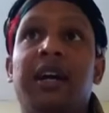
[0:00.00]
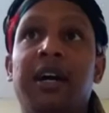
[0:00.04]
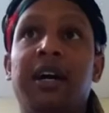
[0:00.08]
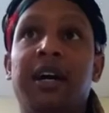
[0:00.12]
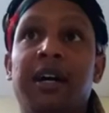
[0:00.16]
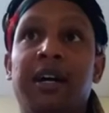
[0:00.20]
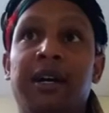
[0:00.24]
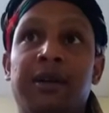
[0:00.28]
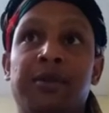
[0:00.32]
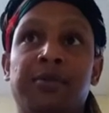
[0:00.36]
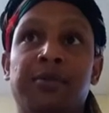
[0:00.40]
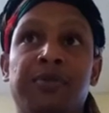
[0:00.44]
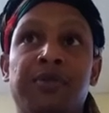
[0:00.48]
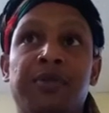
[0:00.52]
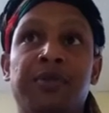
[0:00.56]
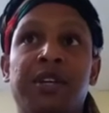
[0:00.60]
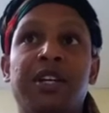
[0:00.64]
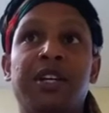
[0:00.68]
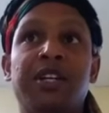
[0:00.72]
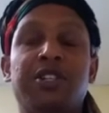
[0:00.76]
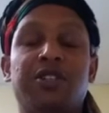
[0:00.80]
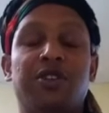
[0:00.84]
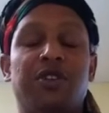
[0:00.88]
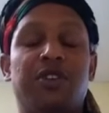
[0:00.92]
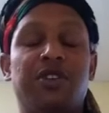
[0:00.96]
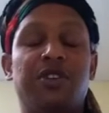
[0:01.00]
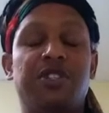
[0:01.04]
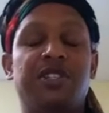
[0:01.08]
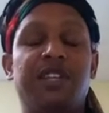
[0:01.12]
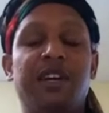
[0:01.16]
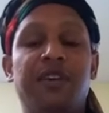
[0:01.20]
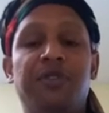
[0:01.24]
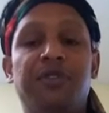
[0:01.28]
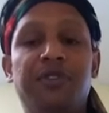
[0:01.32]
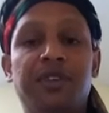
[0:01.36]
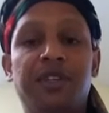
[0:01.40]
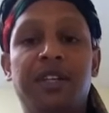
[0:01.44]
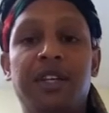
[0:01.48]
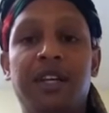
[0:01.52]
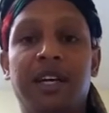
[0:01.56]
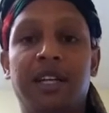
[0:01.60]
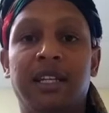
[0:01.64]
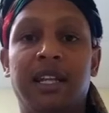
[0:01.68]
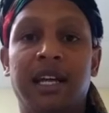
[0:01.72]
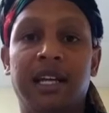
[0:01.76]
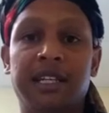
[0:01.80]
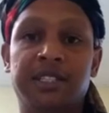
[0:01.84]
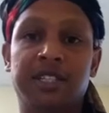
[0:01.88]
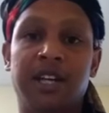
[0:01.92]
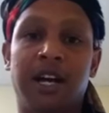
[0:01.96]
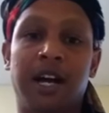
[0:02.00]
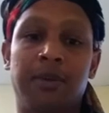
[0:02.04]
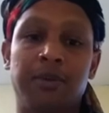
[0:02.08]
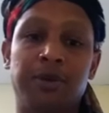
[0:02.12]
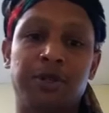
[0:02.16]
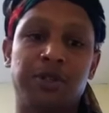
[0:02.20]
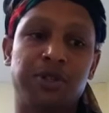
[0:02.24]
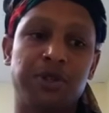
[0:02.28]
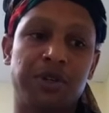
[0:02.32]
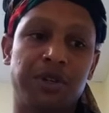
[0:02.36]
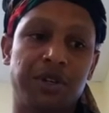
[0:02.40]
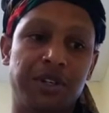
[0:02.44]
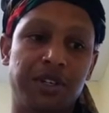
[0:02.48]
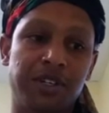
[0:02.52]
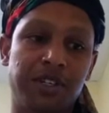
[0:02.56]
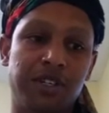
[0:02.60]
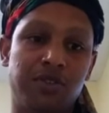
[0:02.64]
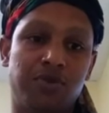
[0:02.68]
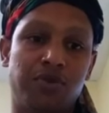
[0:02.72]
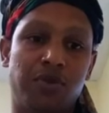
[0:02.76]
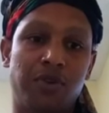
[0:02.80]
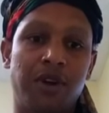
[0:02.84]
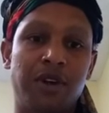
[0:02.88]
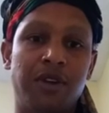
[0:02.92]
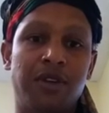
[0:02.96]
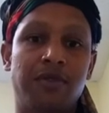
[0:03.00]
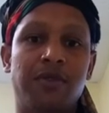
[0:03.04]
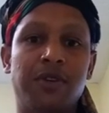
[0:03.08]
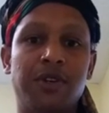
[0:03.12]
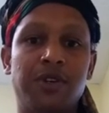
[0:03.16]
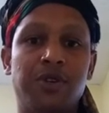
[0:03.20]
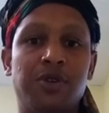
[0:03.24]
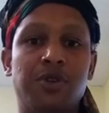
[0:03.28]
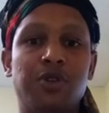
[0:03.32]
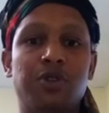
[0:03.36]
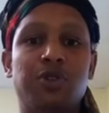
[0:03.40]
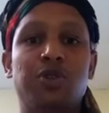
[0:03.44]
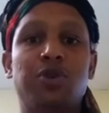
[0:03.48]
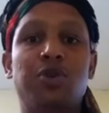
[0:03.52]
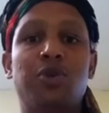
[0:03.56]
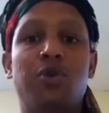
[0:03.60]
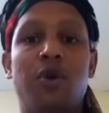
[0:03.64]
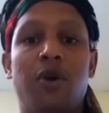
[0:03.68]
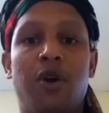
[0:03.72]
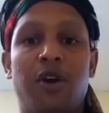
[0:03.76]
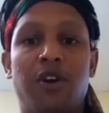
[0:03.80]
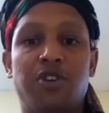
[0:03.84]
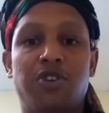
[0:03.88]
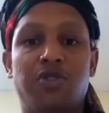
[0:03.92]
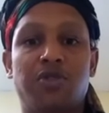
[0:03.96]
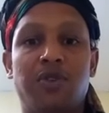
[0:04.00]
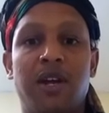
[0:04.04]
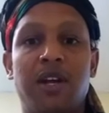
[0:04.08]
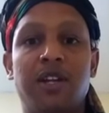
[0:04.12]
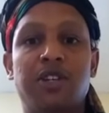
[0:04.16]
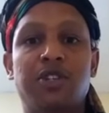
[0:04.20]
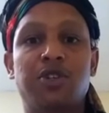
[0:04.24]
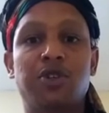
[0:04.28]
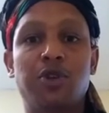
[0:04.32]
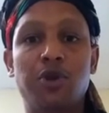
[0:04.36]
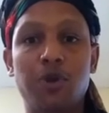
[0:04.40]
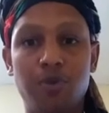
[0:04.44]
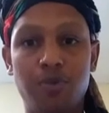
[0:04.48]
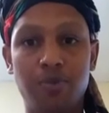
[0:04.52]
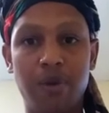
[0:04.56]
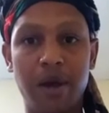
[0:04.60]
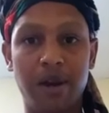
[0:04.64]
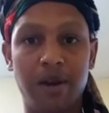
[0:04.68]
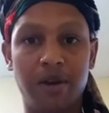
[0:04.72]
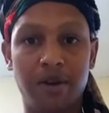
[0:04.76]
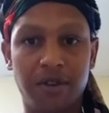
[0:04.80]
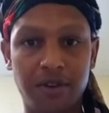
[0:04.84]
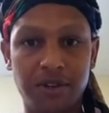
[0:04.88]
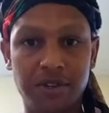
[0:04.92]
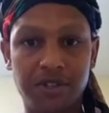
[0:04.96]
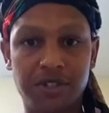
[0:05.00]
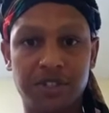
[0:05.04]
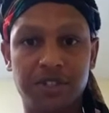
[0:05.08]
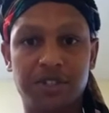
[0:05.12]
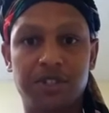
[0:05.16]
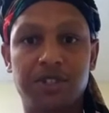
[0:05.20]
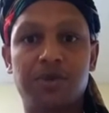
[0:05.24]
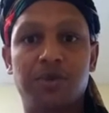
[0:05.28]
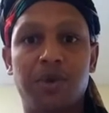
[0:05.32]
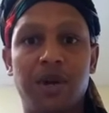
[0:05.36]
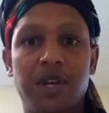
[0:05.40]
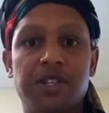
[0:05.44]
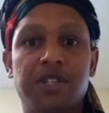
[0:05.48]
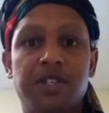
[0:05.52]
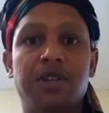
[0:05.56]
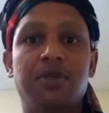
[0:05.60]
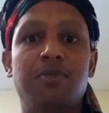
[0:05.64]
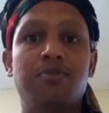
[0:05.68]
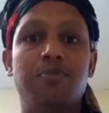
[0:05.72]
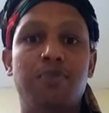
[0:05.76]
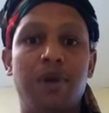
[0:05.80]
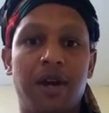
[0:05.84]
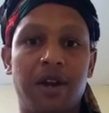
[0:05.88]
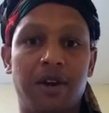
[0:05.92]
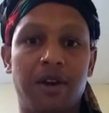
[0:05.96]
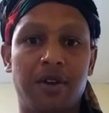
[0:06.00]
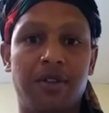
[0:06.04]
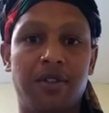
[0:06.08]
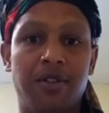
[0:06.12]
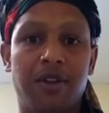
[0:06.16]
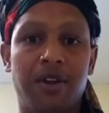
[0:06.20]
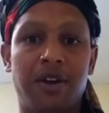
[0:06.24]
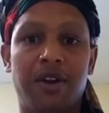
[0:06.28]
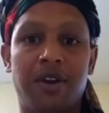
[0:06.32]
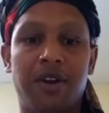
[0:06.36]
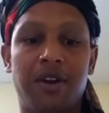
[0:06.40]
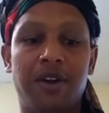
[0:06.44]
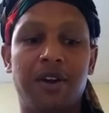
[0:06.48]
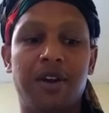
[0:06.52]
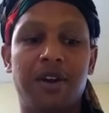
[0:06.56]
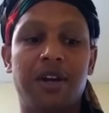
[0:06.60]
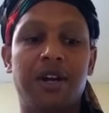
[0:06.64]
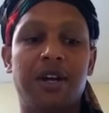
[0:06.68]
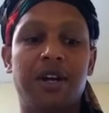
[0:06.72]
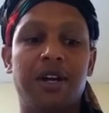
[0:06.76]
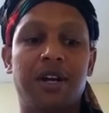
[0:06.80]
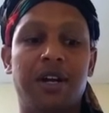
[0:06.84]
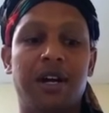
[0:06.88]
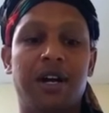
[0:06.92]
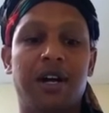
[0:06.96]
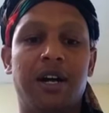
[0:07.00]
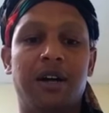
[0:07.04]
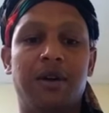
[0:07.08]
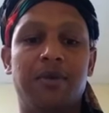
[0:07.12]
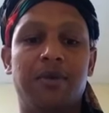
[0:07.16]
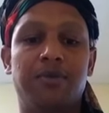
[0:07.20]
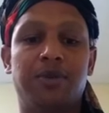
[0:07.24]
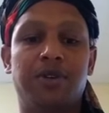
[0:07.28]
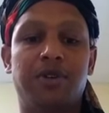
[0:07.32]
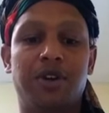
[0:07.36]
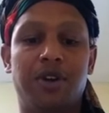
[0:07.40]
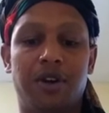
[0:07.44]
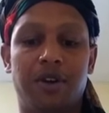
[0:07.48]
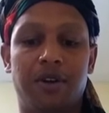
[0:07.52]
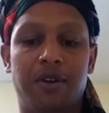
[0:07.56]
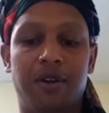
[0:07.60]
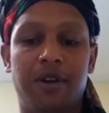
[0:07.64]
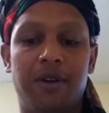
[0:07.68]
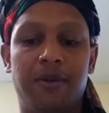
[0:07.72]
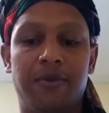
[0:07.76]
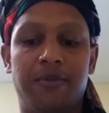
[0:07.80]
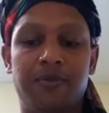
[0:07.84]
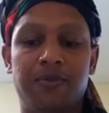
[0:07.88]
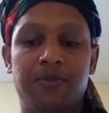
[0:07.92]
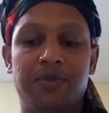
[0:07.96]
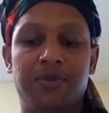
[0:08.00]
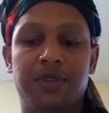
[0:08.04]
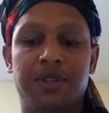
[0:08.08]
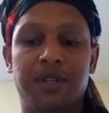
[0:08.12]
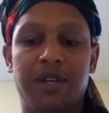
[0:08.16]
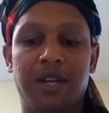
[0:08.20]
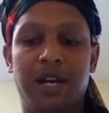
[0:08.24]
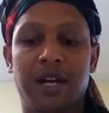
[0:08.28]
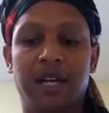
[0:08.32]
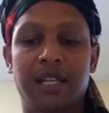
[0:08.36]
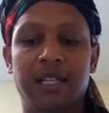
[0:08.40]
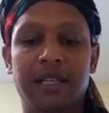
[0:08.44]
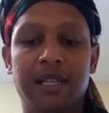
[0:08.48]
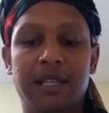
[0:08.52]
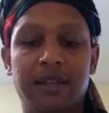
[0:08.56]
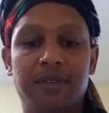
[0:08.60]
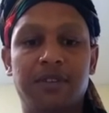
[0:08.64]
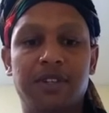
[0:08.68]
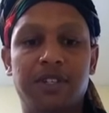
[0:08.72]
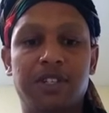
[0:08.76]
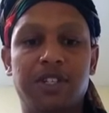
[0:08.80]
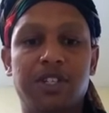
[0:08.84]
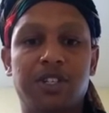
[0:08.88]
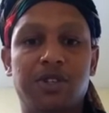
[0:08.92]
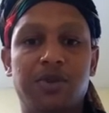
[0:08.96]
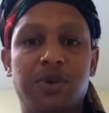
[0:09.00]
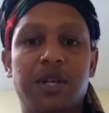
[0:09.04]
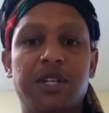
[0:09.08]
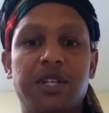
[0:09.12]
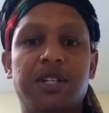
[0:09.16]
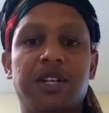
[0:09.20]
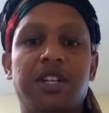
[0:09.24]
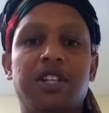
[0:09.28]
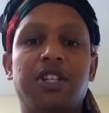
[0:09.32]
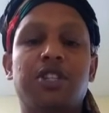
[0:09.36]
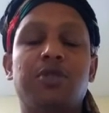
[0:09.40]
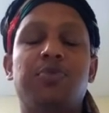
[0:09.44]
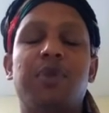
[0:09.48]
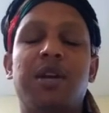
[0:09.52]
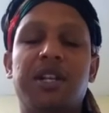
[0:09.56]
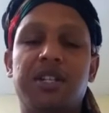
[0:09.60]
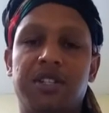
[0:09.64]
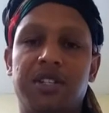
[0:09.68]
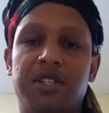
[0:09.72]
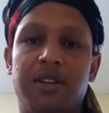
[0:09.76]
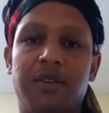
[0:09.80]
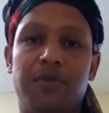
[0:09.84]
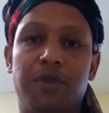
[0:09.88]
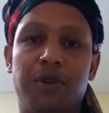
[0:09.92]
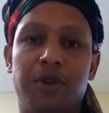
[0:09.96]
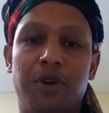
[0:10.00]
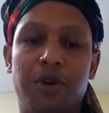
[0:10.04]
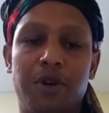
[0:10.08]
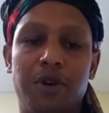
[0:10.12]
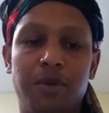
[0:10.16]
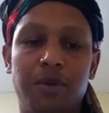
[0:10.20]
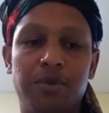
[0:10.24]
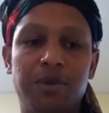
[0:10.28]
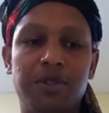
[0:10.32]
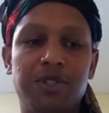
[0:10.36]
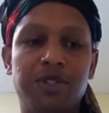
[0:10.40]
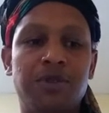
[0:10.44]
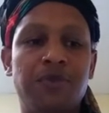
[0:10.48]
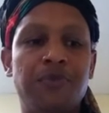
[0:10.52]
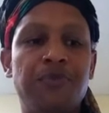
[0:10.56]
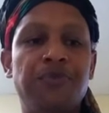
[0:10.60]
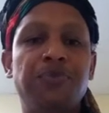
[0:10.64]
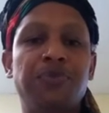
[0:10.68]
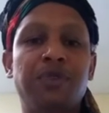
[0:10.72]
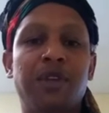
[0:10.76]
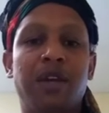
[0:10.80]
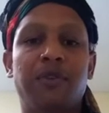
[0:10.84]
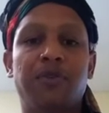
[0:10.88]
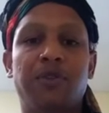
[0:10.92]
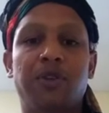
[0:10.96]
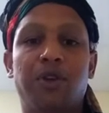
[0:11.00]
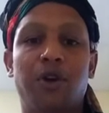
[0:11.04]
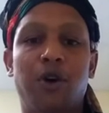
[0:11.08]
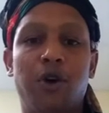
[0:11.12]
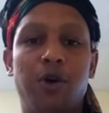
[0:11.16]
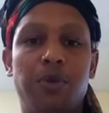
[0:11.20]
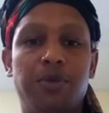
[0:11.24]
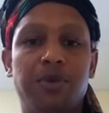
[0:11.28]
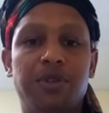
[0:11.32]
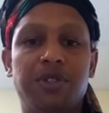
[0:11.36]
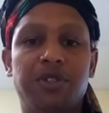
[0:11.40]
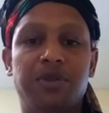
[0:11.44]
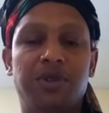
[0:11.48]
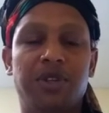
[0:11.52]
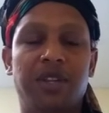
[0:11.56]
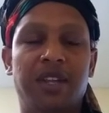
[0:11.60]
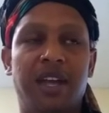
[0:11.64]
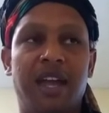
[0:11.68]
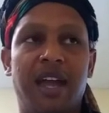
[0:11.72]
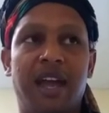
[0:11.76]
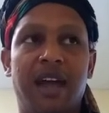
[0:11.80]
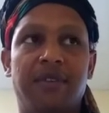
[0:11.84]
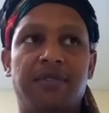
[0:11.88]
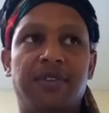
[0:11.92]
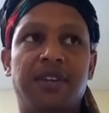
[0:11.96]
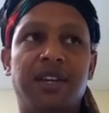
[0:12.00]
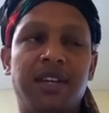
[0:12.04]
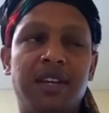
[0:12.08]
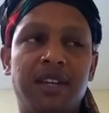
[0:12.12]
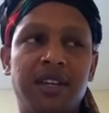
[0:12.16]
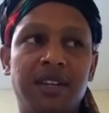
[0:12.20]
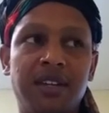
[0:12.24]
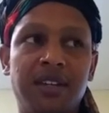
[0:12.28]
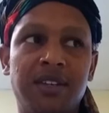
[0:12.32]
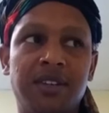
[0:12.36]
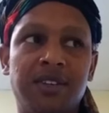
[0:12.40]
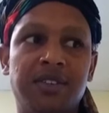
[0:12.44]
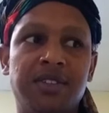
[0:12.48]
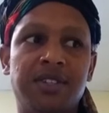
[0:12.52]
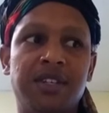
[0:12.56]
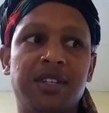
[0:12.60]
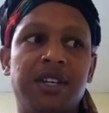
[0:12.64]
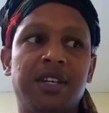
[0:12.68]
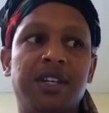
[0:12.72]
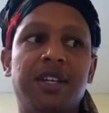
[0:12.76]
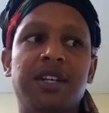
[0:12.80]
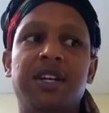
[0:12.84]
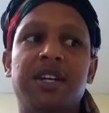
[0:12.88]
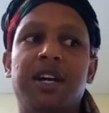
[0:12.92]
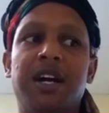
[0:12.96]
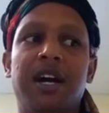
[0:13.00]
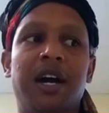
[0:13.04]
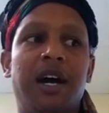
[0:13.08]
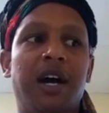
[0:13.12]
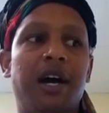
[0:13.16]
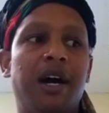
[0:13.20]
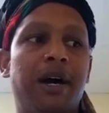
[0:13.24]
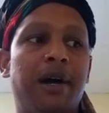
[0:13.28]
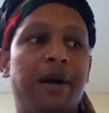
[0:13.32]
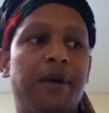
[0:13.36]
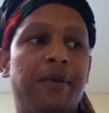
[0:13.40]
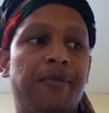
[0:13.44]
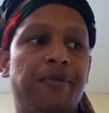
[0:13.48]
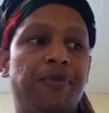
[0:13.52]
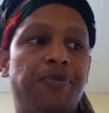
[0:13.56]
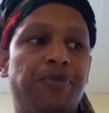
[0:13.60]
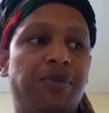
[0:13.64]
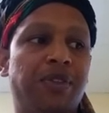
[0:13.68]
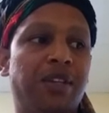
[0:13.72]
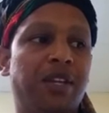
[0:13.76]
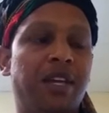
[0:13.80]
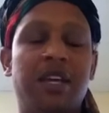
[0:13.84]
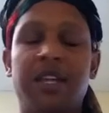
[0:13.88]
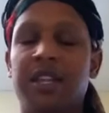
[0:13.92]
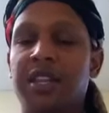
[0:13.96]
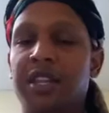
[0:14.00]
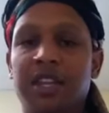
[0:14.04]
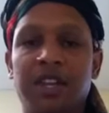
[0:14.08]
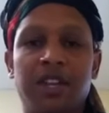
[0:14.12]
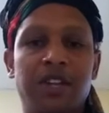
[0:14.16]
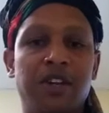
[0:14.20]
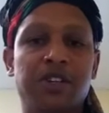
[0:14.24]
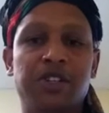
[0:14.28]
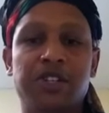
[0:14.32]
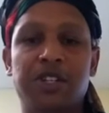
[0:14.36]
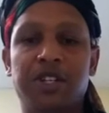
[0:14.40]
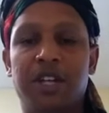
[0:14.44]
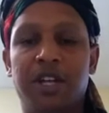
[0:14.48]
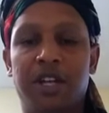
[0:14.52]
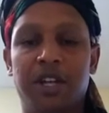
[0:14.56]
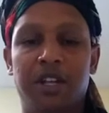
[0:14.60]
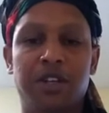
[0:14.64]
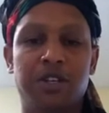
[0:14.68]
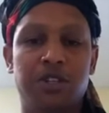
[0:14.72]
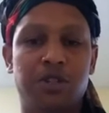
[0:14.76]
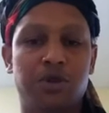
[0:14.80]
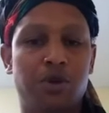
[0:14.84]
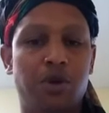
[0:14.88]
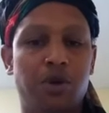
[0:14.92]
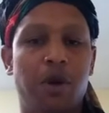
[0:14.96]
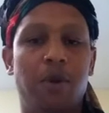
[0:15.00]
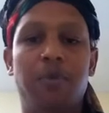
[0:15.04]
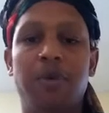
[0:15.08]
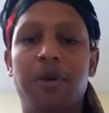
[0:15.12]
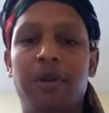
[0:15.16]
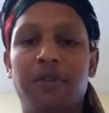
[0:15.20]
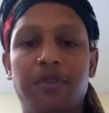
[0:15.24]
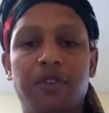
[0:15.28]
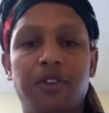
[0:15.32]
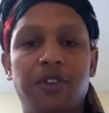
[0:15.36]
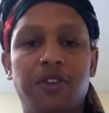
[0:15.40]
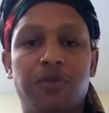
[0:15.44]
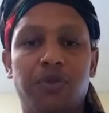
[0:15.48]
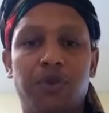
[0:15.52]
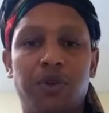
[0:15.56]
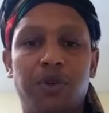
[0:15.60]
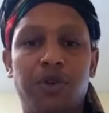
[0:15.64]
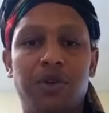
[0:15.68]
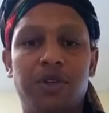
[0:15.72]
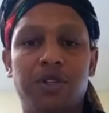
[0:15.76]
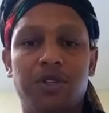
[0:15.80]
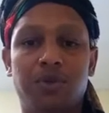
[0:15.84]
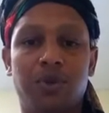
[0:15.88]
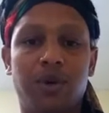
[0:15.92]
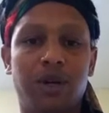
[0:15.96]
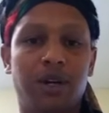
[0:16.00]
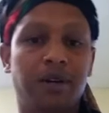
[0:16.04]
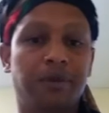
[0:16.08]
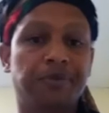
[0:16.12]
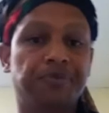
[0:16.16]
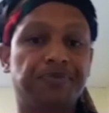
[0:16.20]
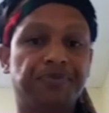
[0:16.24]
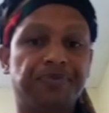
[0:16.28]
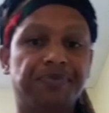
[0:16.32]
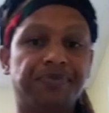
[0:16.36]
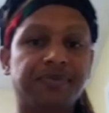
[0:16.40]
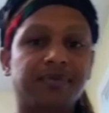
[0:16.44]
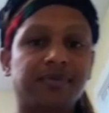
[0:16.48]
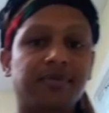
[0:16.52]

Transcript: Um, so there's definitely a lots of opportunities for individuals who are trying to better their situation, better their um, current uh, living situation, especially if they're homeless. If they're homeless and they have kids, um, and then there's there's uh, benefits for you as well.